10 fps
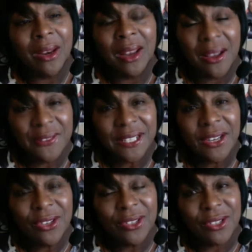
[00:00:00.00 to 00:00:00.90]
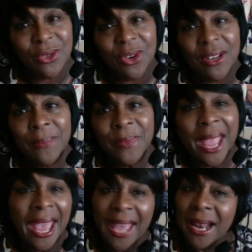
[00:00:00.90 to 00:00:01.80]
love to hear your story.
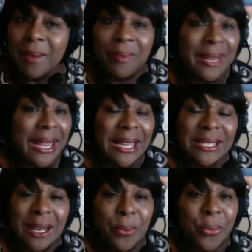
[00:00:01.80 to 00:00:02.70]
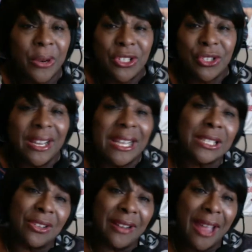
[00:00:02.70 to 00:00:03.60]
And like I said, I'm pretty sure
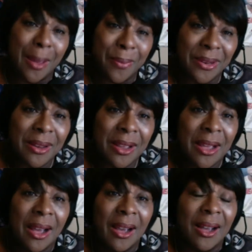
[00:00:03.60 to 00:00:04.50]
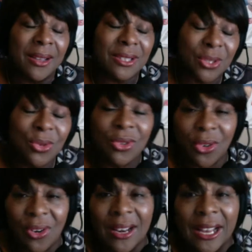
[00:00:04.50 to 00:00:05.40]
it's going to happen sooner
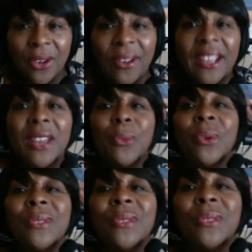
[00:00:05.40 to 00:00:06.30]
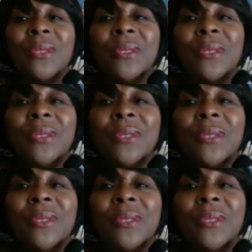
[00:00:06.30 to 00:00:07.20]
or later. It will definitely
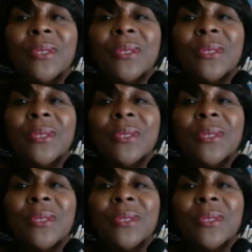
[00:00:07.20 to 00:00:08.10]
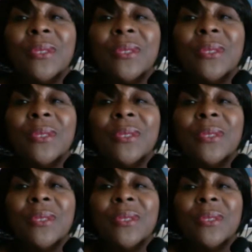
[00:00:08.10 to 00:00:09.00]
happen where we will hear
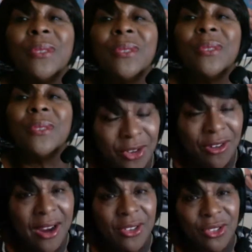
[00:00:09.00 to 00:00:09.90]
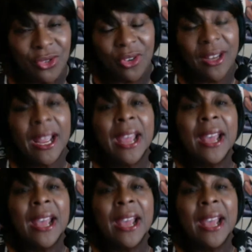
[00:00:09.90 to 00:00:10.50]
about the Brittany Griner story.